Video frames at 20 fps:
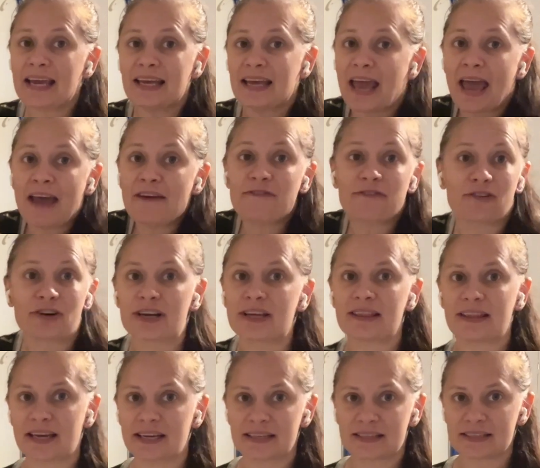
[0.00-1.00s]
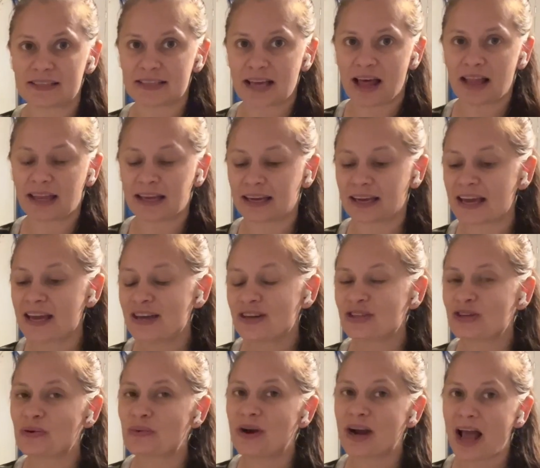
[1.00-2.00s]
Everything is selling.
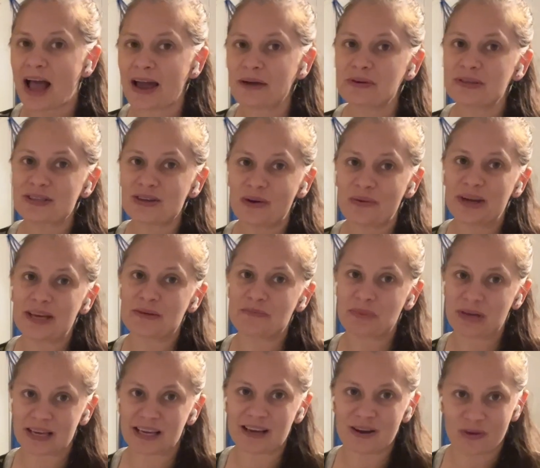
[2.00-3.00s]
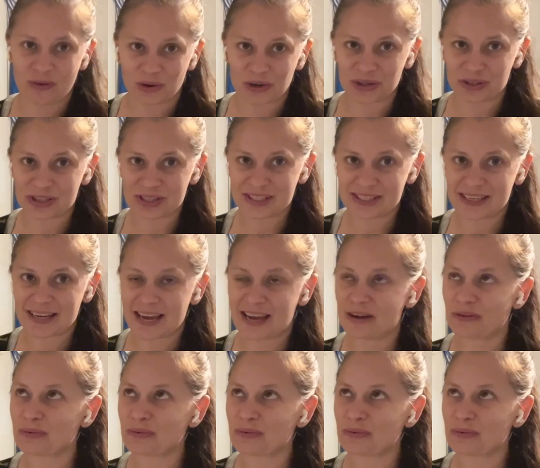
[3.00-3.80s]
So when I was going and picking orders today,